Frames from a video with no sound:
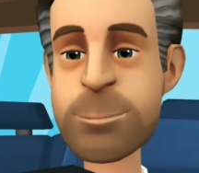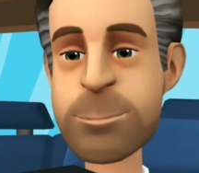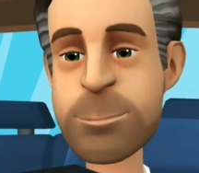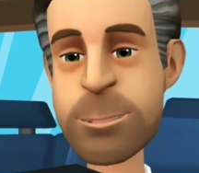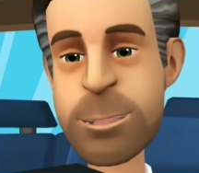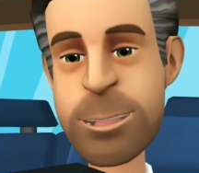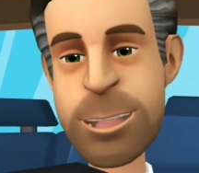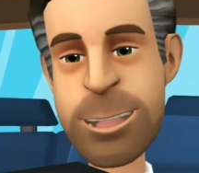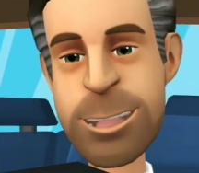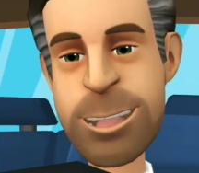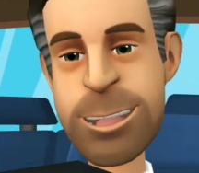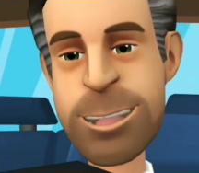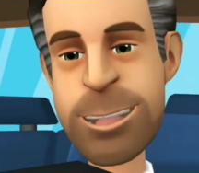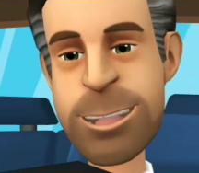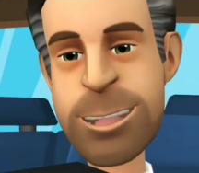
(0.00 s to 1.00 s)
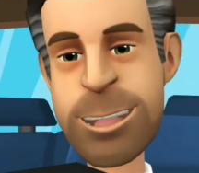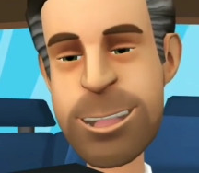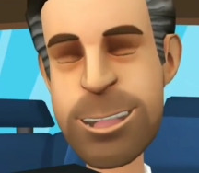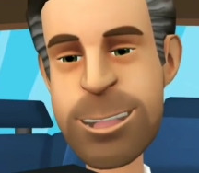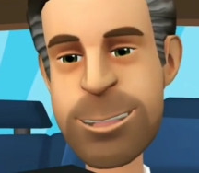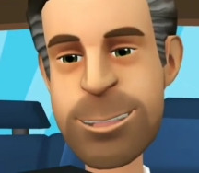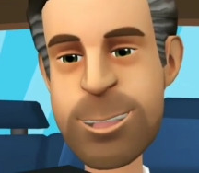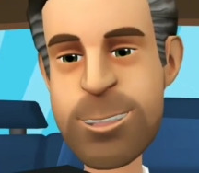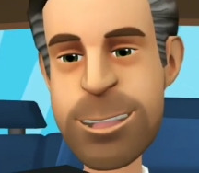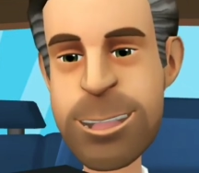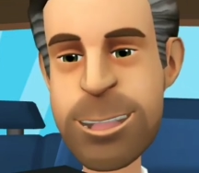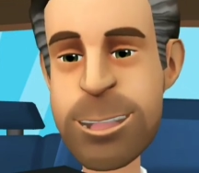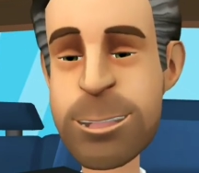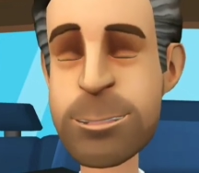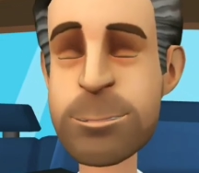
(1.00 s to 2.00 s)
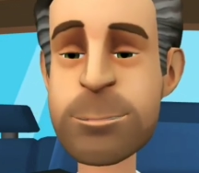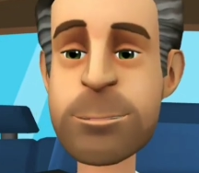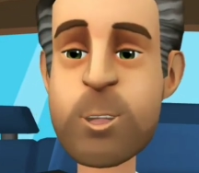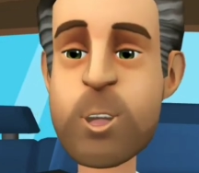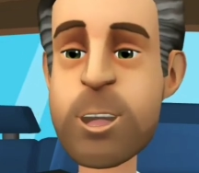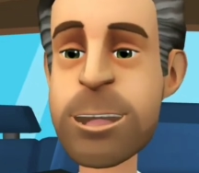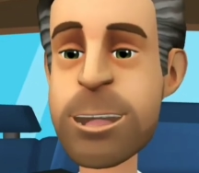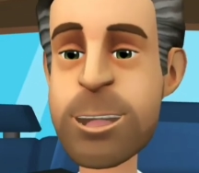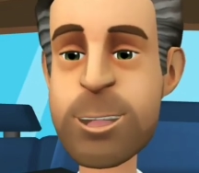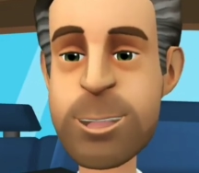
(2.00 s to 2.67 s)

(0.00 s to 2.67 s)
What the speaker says: Traditional rental services, on the other